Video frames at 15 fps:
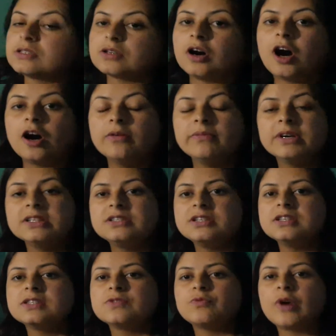how much
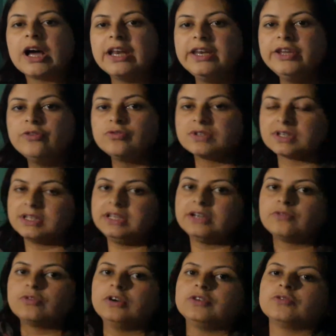is 1 Newton
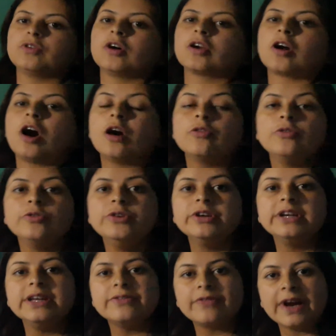equal to, or how do you
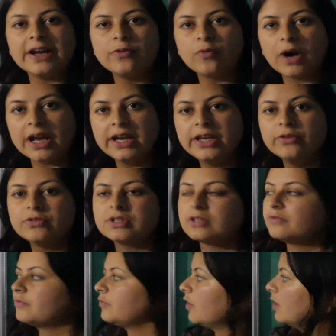define 1
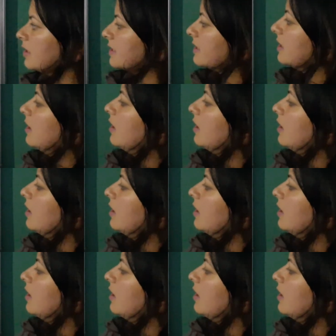Newton force?